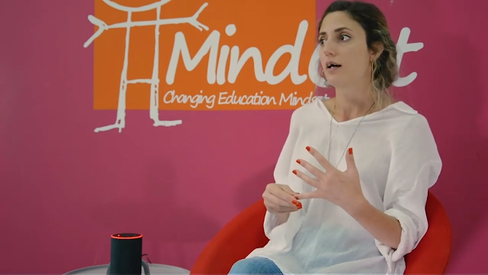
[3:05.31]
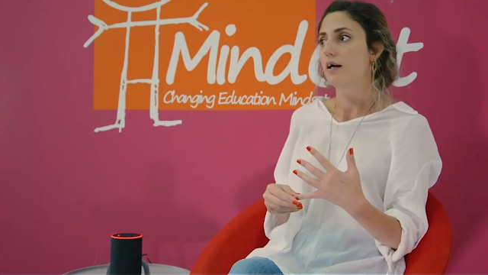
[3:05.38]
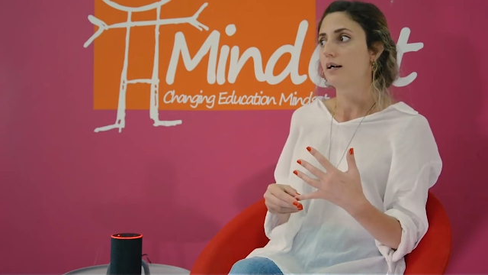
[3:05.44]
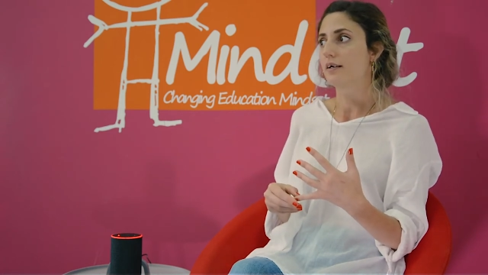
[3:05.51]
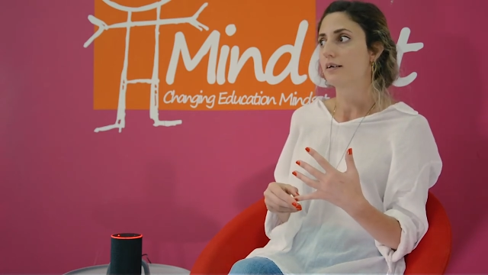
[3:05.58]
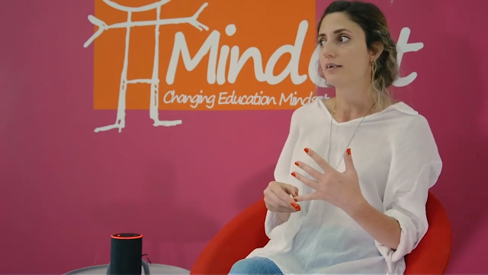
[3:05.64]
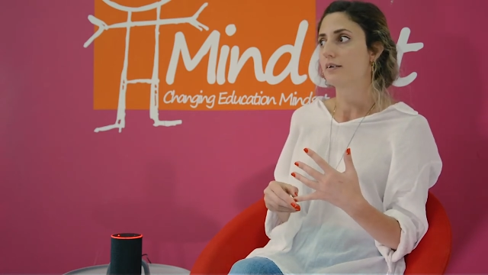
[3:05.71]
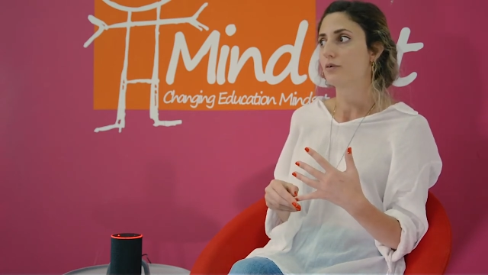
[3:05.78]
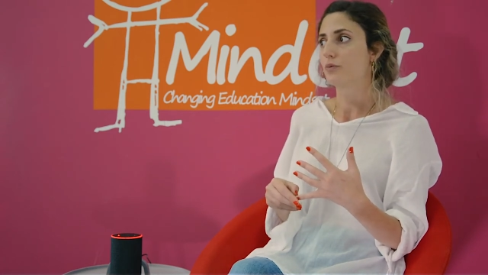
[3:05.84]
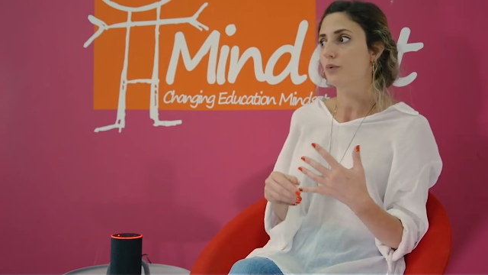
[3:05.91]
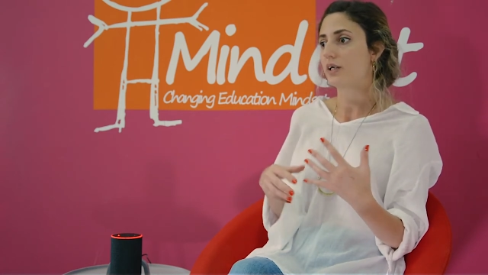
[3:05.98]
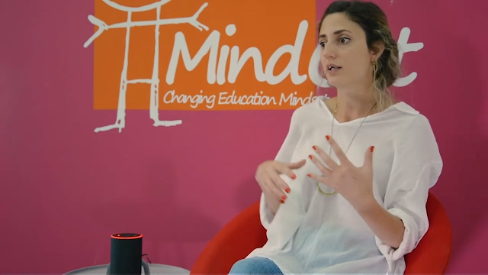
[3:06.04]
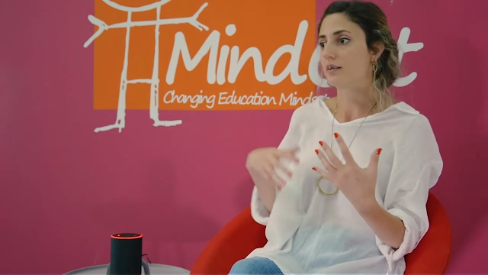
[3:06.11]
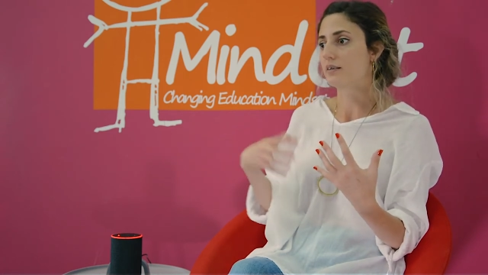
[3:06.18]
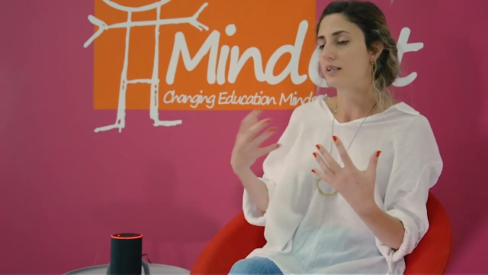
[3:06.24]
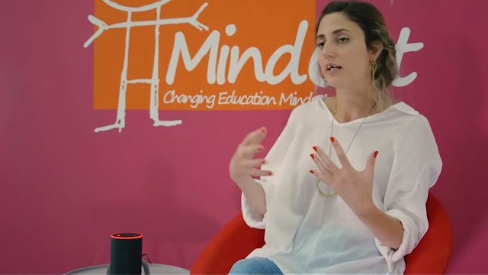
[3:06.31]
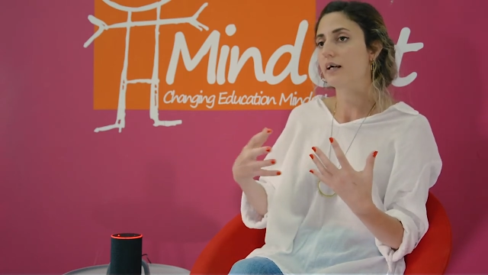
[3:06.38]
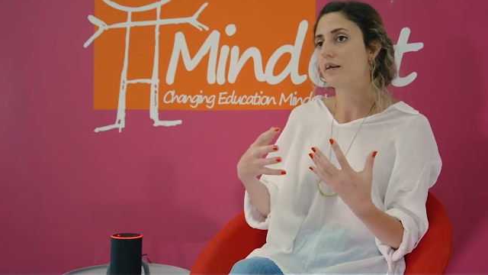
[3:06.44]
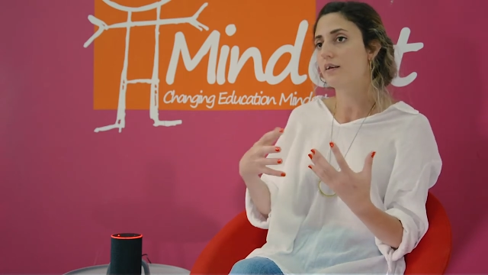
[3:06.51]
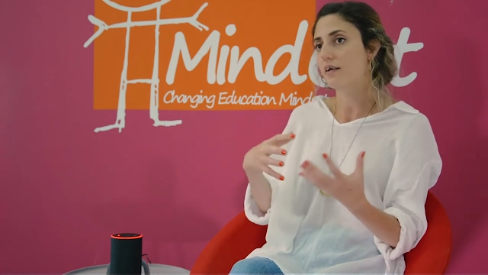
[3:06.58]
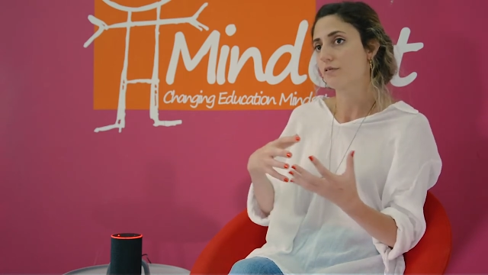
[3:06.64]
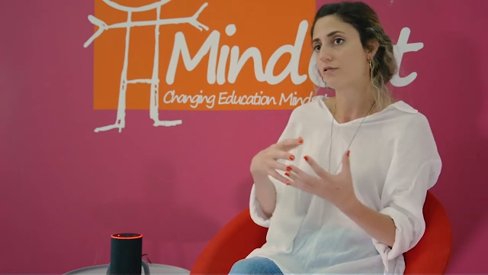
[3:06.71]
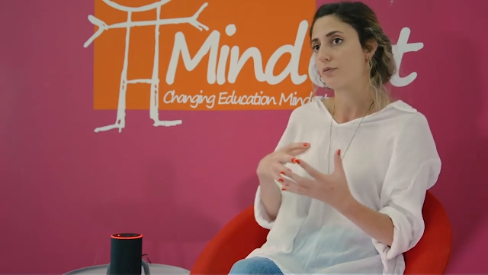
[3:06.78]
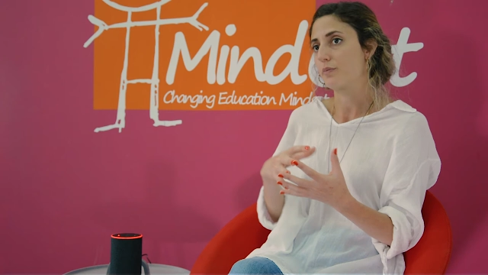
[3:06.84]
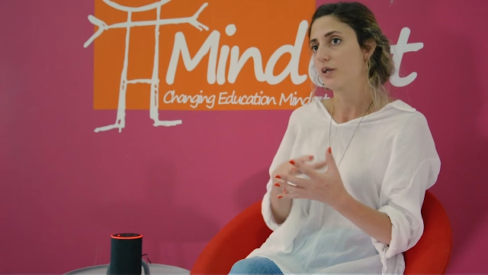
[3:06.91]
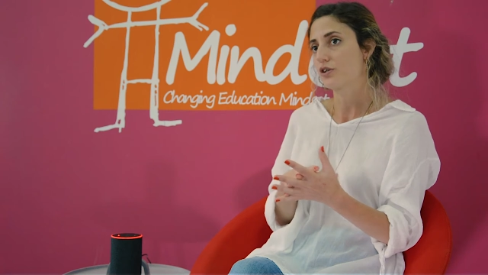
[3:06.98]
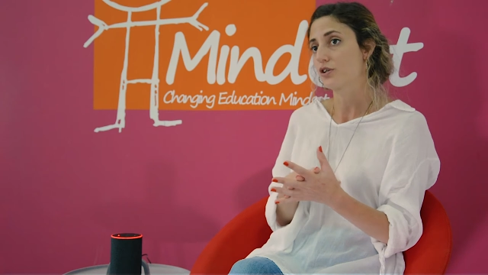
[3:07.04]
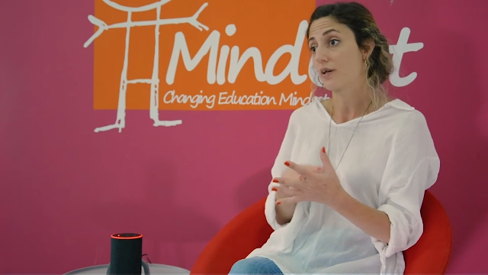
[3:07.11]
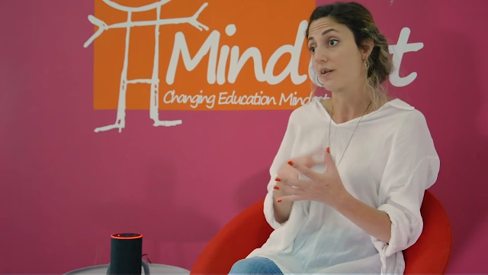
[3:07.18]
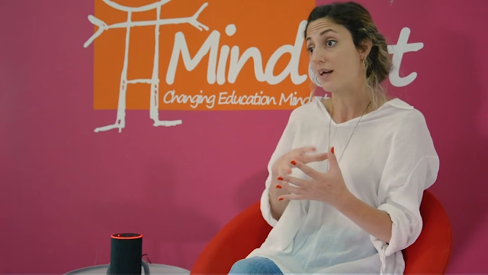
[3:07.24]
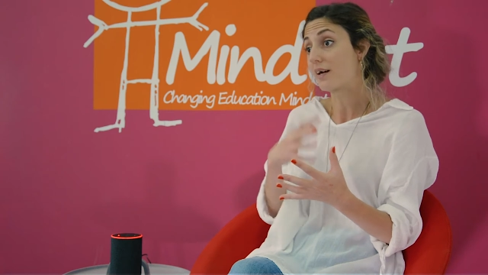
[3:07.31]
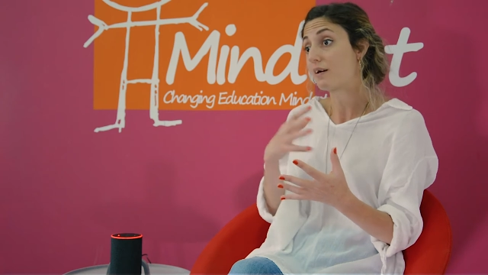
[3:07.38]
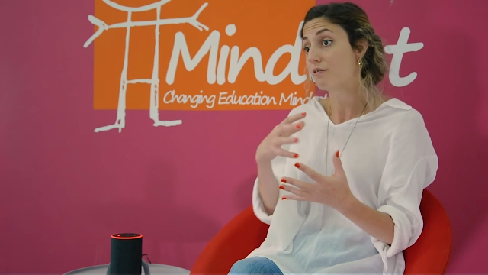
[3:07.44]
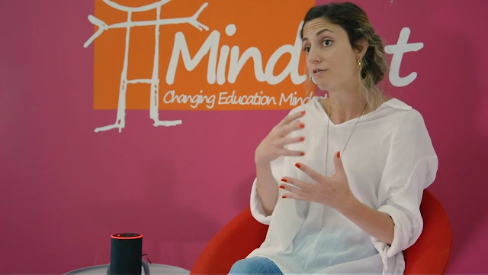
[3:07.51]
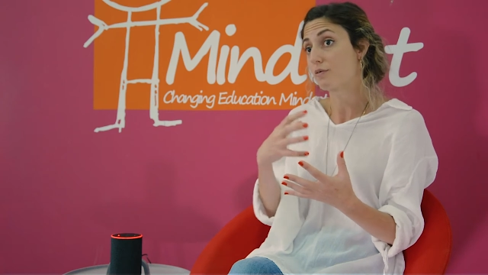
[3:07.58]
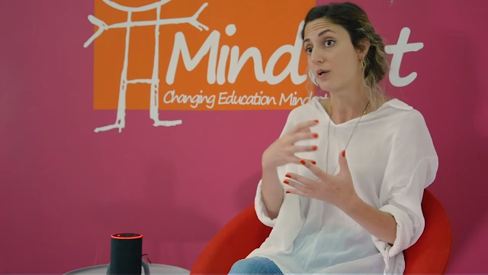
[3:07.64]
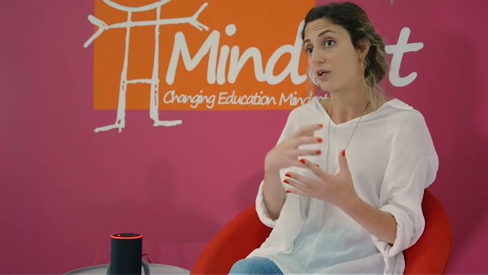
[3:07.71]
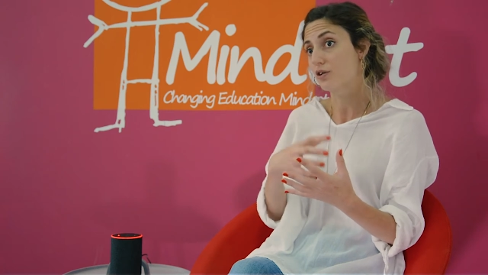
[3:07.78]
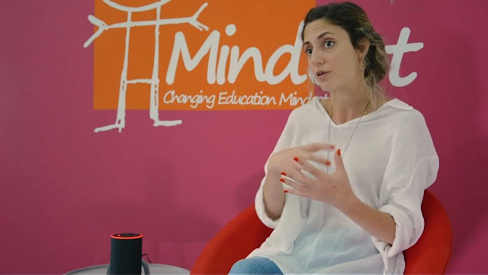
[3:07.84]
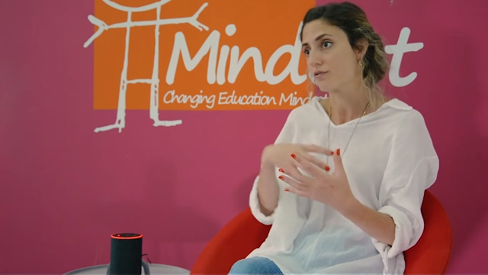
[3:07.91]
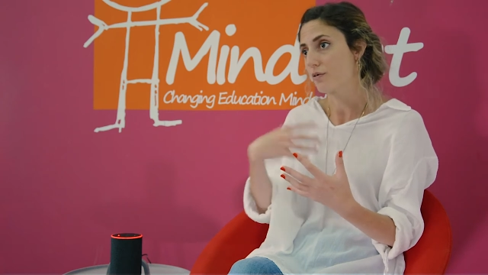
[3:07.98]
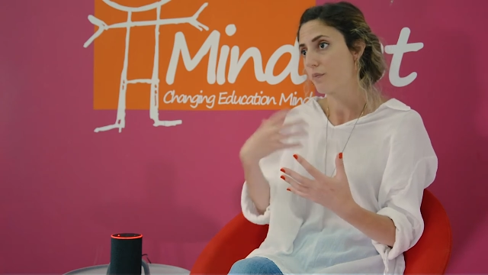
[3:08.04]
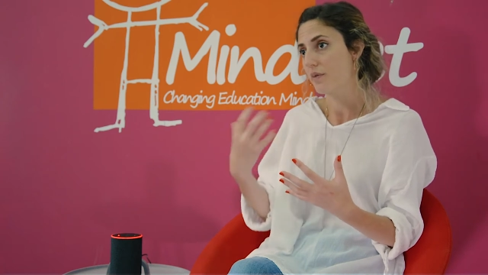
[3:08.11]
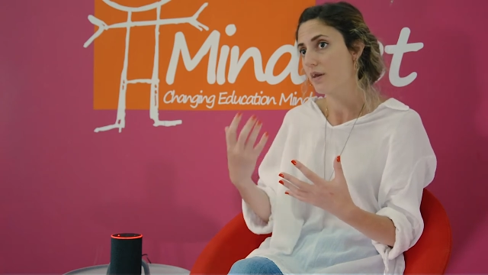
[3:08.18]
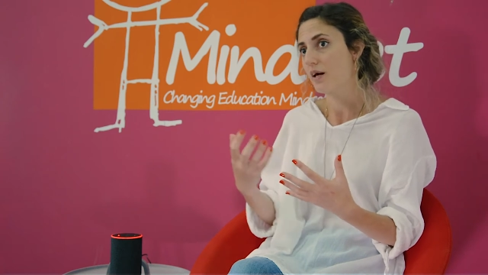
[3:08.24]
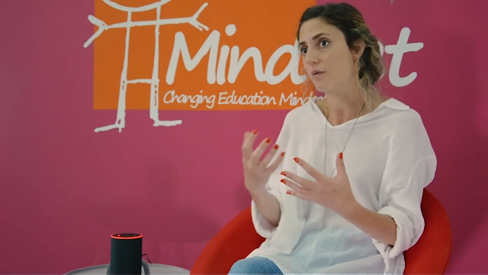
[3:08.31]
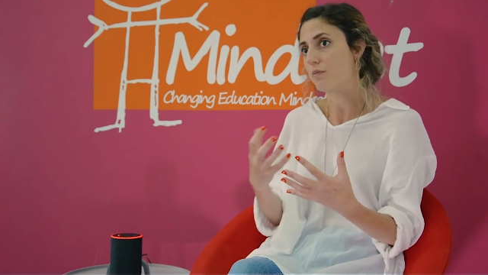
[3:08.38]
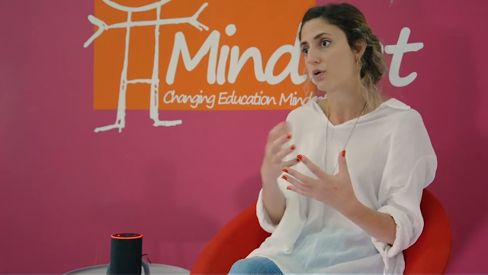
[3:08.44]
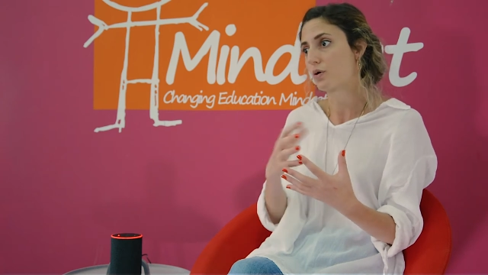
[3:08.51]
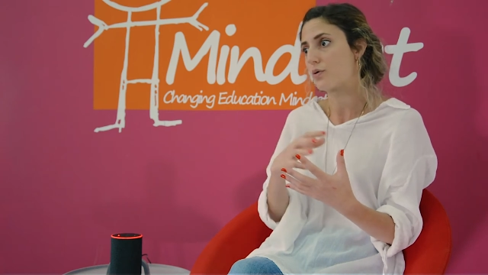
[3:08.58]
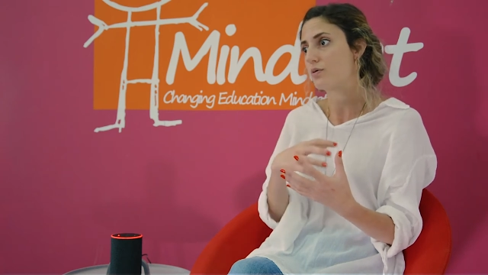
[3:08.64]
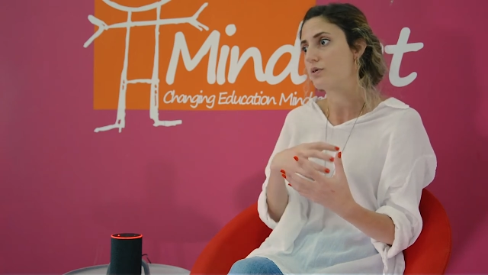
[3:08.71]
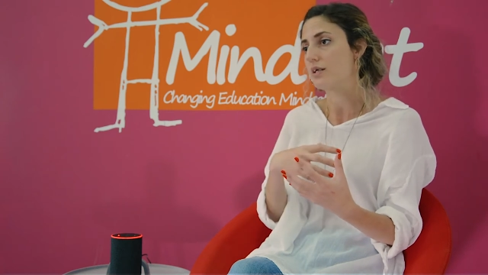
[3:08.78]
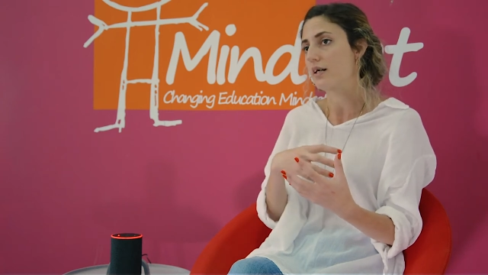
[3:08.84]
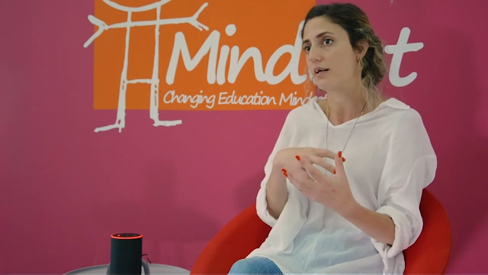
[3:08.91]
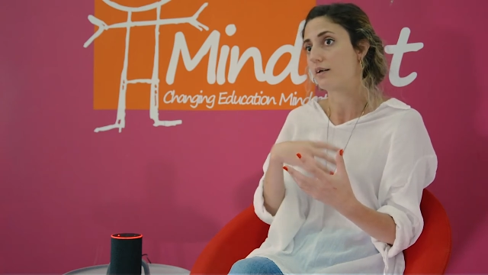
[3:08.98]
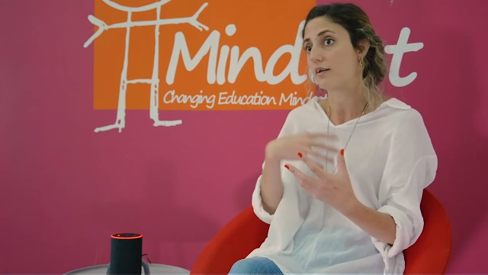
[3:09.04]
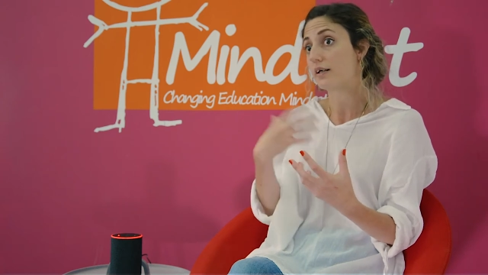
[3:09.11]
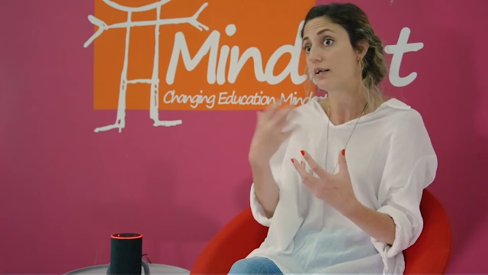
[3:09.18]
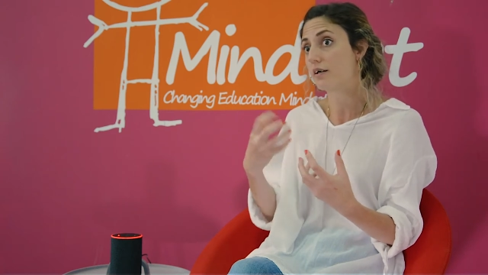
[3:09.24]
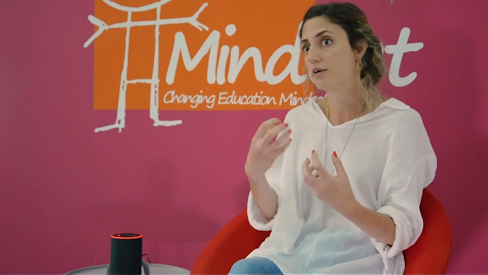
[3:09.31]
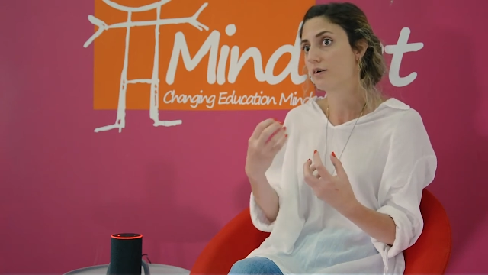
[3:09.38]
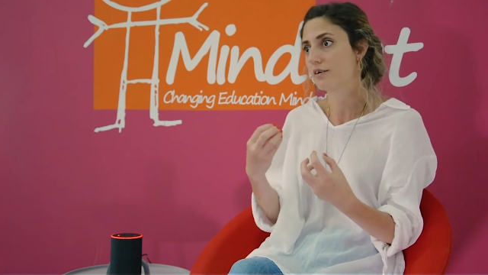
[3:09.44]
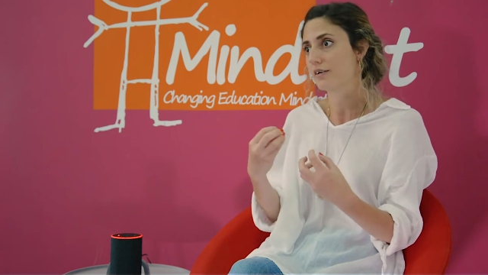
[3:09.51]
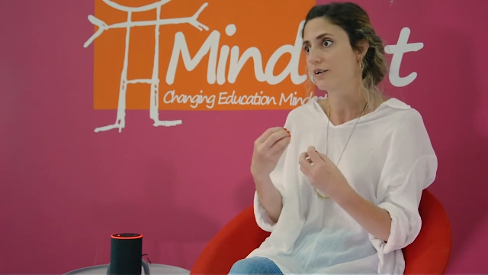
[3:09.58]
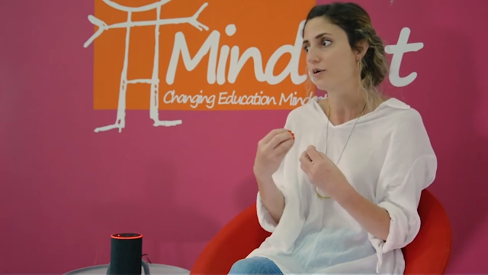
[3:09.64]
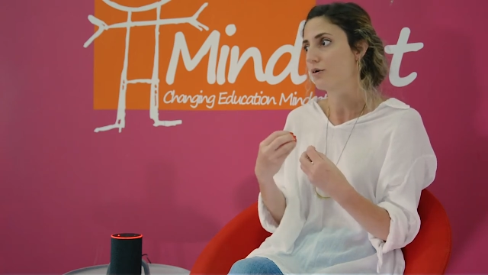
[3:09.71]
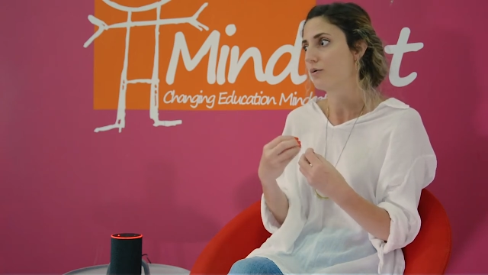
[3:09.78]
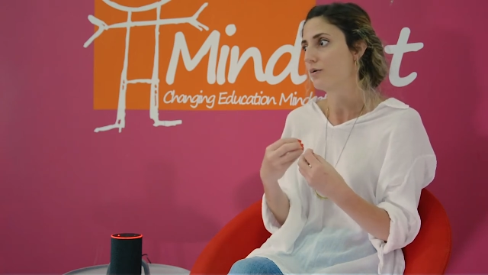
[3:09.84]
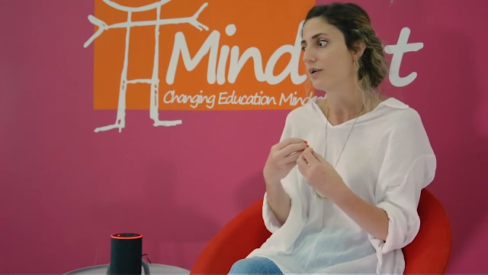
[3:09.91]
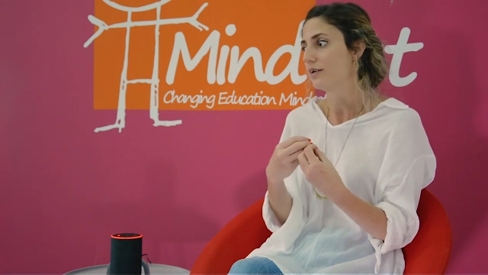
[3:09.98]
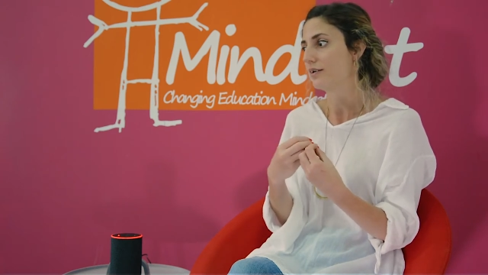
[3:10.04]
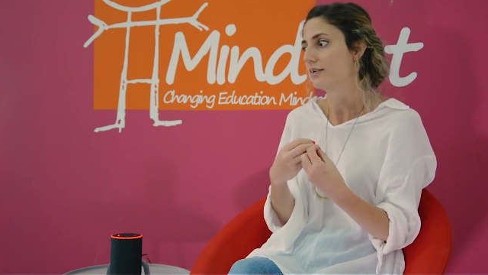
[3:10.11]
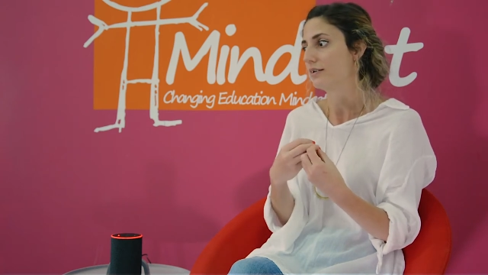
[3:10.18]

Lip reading: and we can take the information, that information from them, those analytic, you know,